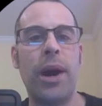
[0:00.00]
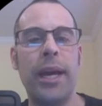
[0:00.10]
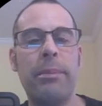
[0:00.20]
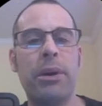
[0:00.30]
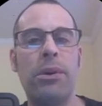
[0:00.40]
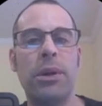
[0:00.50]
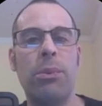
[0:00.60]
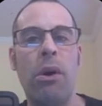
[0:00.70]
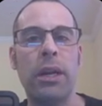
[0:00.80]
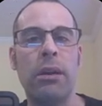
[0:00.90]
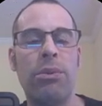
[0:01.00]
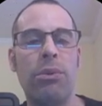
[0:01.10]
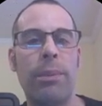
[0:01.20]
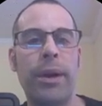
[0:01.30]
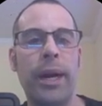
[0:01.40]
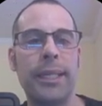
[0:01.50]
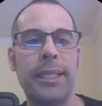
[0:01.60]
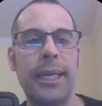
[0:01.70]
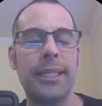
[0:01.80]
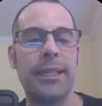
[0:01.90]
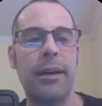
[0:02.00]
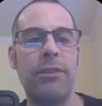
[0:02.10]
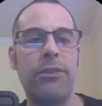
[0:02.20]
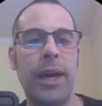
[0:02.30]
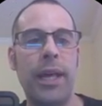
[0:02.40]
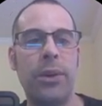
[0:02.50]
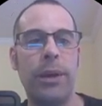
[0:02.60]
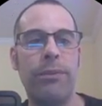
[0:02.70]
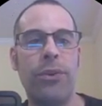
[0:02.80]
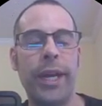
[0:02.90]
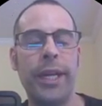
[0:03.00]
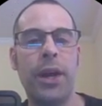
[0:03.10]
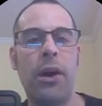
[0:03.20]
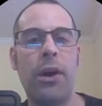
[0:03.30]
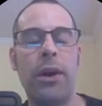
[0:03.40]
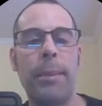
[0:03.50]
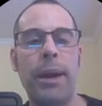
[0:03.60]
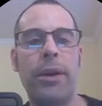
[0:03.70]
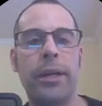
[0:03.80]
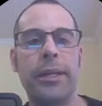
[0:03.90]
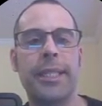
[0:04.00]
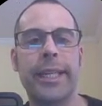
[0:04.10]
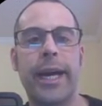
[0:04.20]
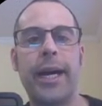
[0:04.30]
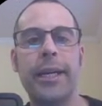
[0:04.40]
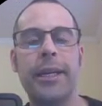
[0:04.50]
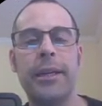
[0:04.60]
I am going to walk you through the process of valuing FreightCar America's stock